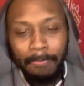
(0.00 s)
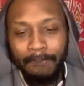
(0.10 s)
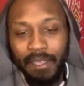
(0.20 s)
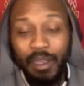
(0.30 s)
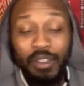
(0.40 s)

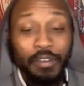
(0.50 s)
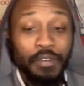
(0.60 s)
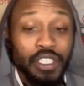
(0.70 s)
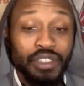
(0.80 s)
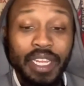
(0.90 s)
it was a
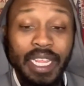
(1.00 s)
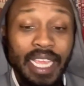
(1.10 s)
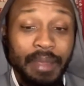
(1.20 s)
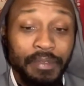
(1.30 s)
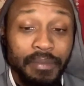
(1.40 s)
frustrating
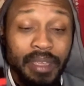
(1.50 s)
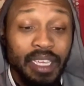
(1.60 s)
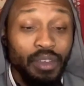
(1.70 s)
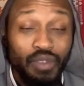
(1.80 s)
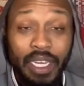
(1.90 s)
game for me.
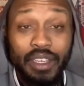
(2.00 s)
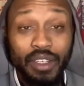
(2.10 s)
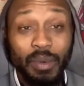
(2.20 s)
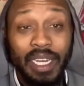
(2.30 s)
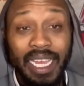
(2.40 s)
Really
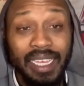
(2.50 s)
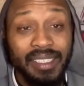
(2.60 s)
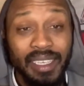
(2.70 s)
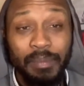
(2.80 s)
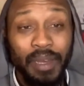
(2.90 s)
good one, like I
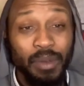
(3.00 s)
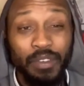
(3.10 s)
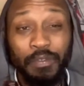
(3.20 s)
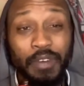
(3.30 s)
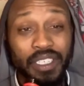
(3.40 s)
said, but it was
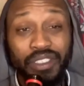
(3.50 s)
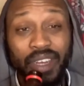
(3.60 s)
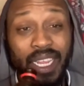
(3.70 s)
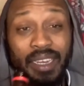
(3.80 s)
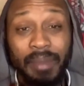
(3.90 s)

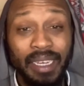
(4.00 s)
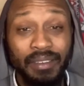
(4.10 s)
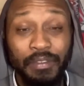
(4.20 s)
frustrating, man.